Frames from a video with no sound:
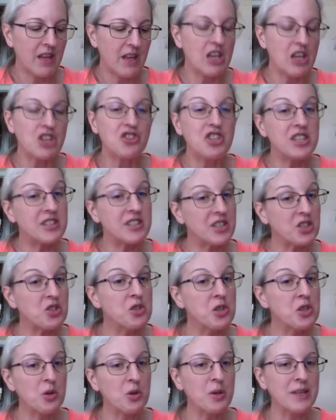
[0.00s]
Jesus
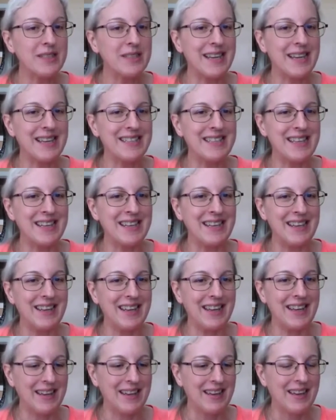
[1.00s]
knew his
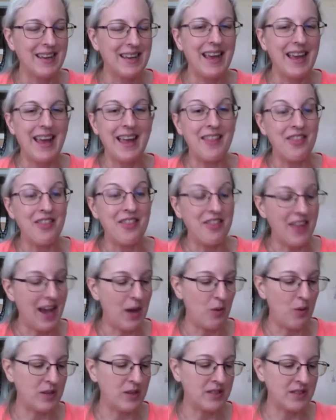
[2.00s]
identity, and
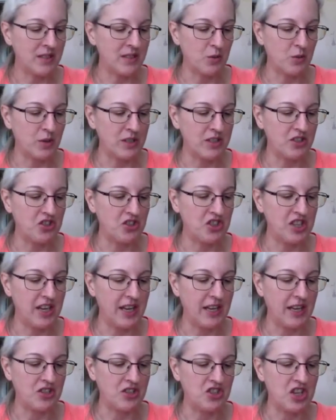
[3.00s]
that wasn't going to
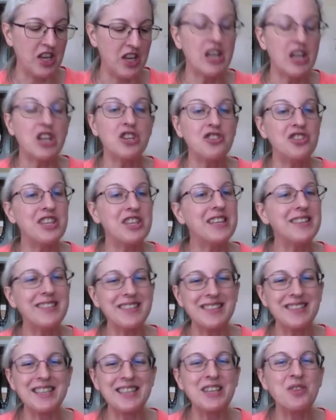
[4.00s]
change.
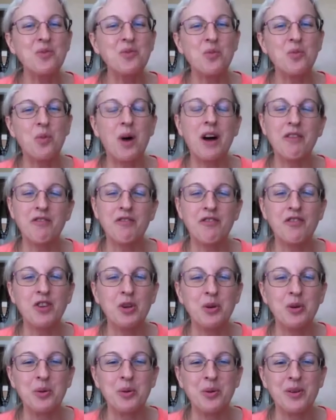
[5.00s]
Jesus didn't want
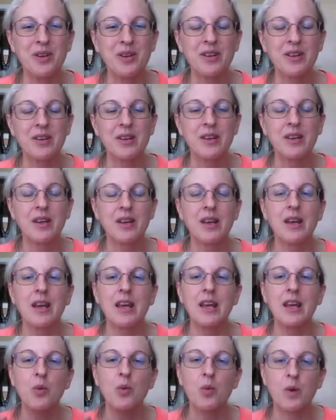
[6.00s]
food,
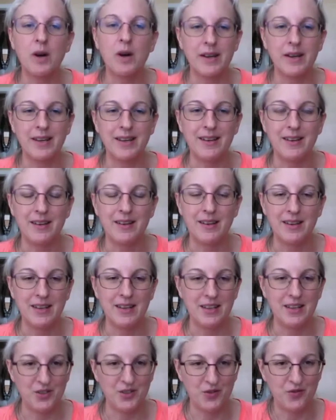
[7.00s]
he wanted
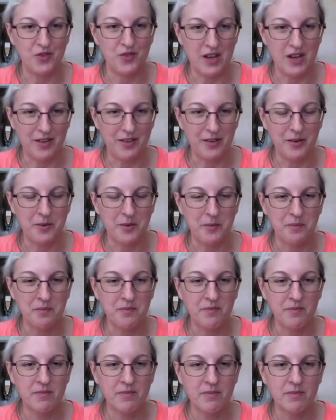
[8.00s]
his Father.
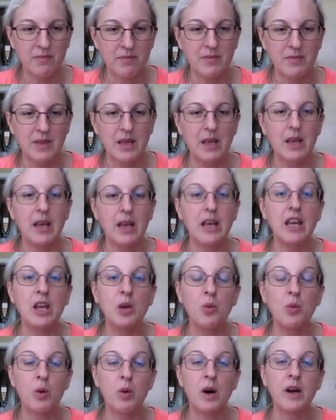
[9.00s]

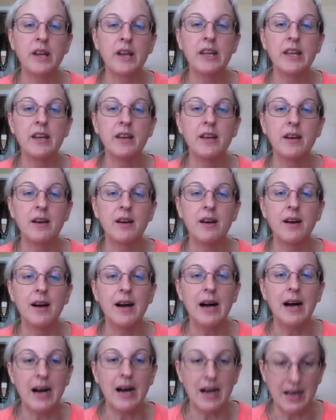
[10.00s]
He wanted
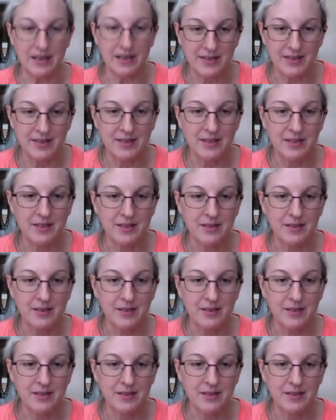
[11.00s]
us.